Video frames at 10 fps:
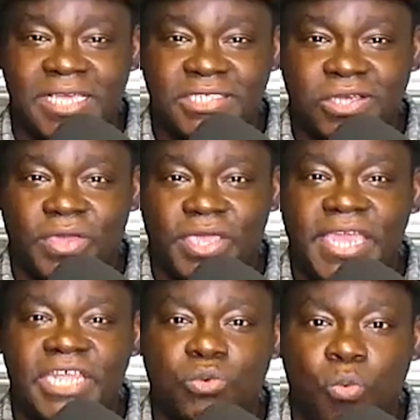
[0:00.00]
So
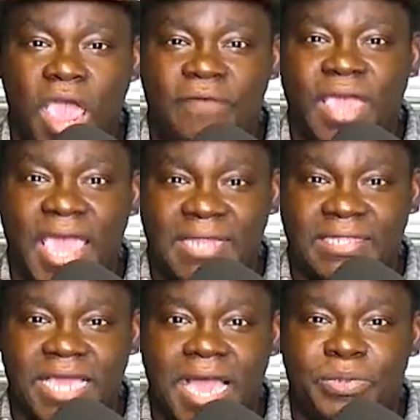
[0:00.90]
he and his wife
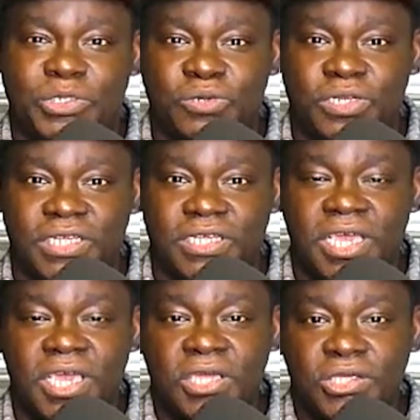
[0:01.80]
had the opportunity
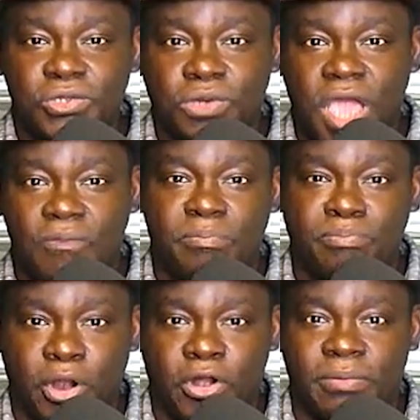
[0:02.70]
to come
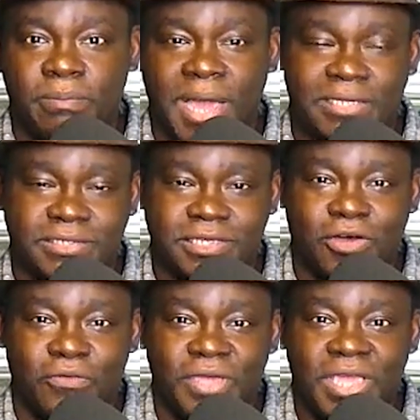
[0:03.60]
with Bert,
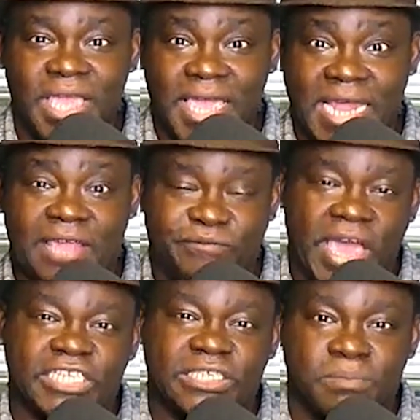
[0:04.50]
myself, and I
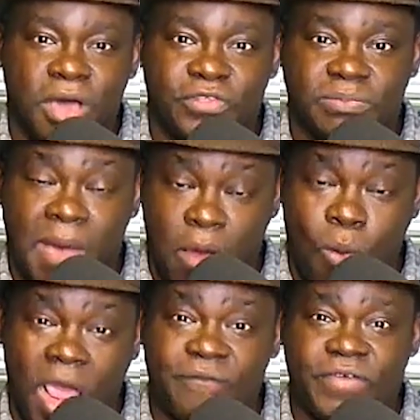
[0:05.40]
invited some others. My
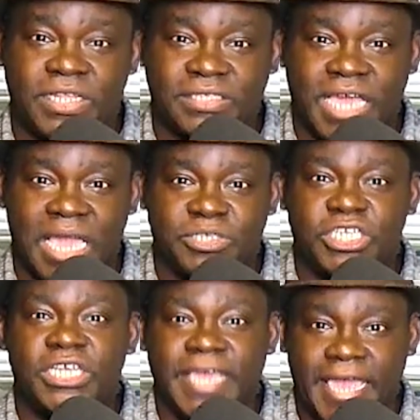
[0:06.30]
wife at the time,
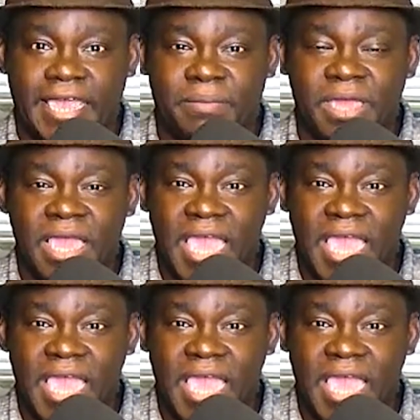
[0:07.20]
she came.